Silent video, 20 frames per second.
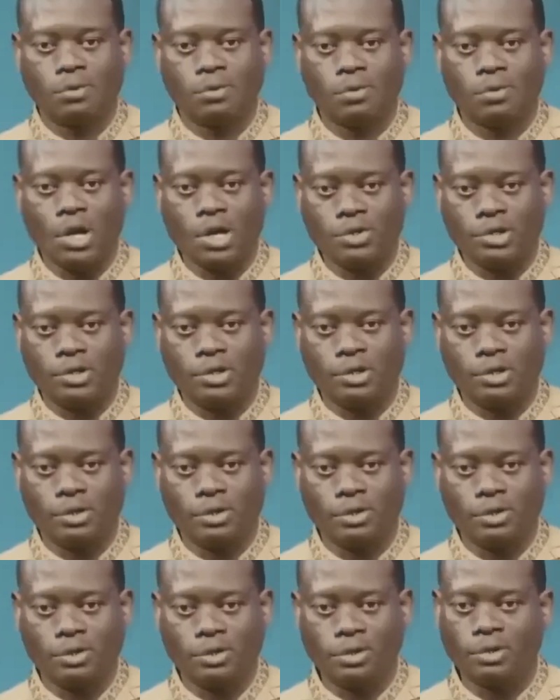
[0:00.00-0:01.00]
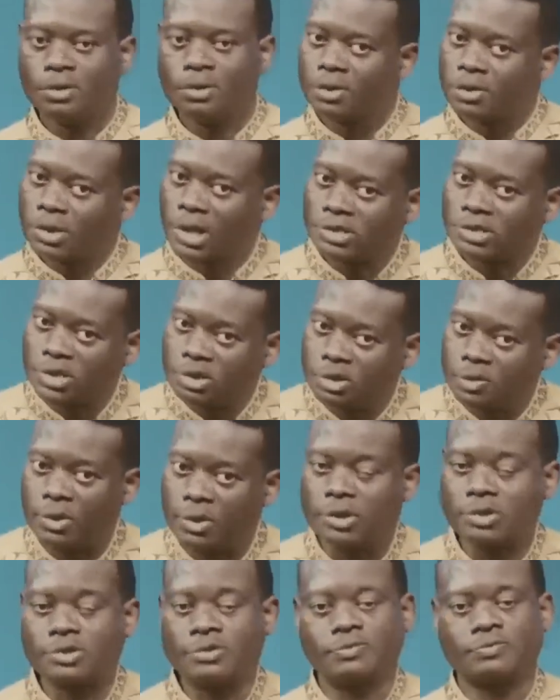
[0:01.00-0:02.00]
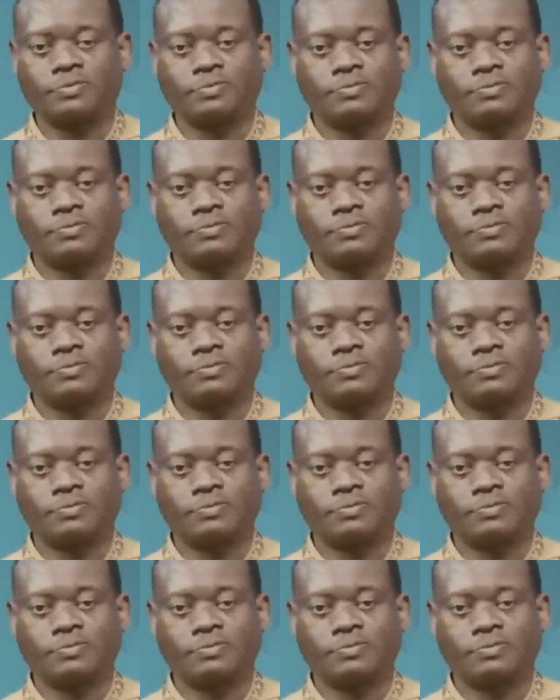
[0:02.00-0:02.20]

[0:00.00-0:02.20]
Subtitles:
Are you there? That's inspiration.